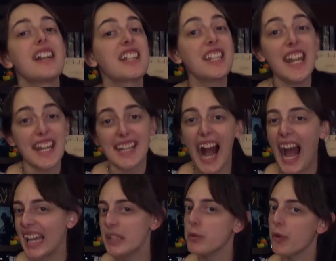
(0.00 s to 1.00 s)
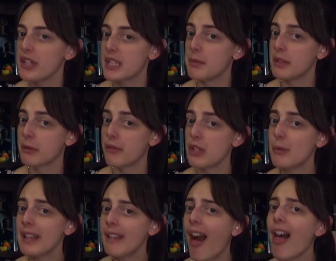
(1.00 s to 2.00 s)
Today I am going to be
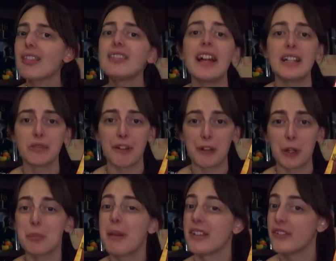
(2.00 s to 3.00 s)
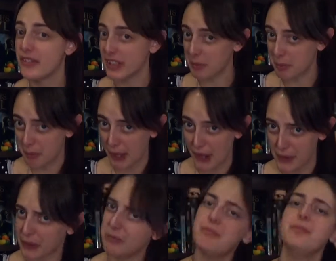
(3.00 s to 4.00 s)
reviewing Light Runner by Philip
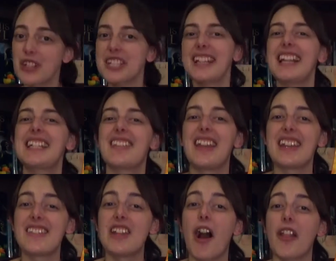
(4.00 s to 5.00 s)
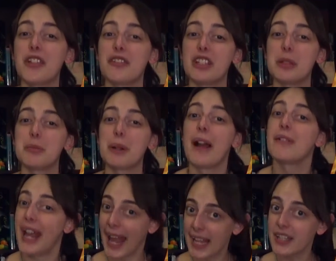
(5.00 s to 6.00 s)
Brown. First, I'd like to thank the author Philip Brown
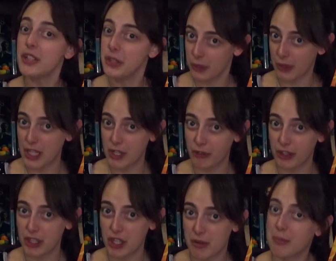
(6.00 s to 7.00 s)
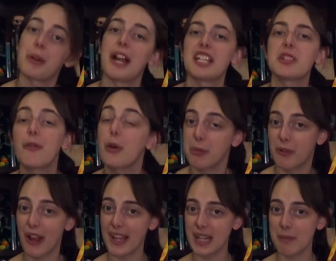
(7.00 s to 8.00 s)
and Strange Fiction Press for
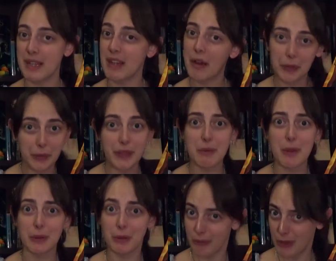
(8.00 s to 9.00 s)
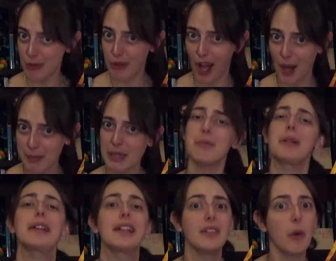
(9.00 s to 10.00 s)
providing me not only with a review copy,
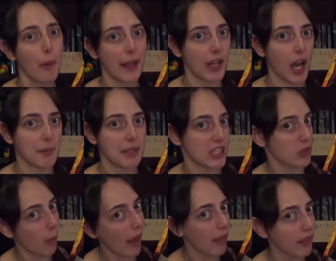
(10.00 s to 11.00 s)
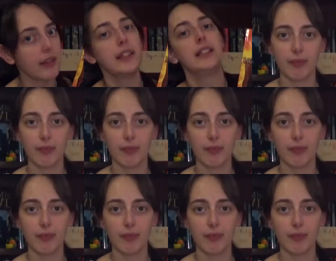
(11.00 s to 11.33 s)
but a giveaway copy as well.